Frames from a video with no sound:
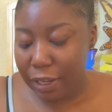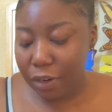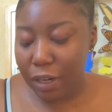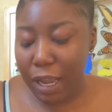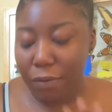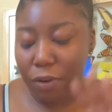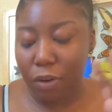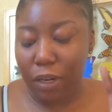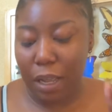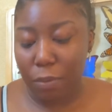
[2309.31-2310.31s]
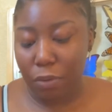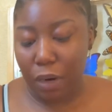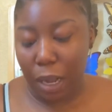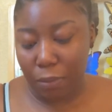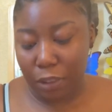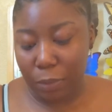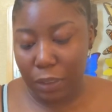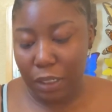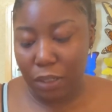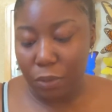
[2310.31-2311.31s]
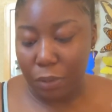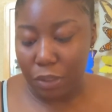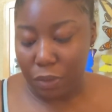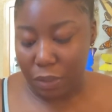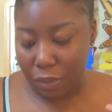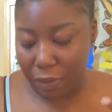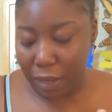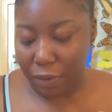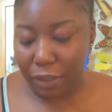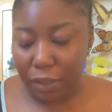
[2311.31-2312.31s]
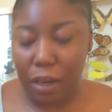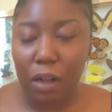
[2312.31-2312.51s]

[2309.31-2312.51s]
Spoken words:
You're gonna have a whole lot more options because you put yourself out there.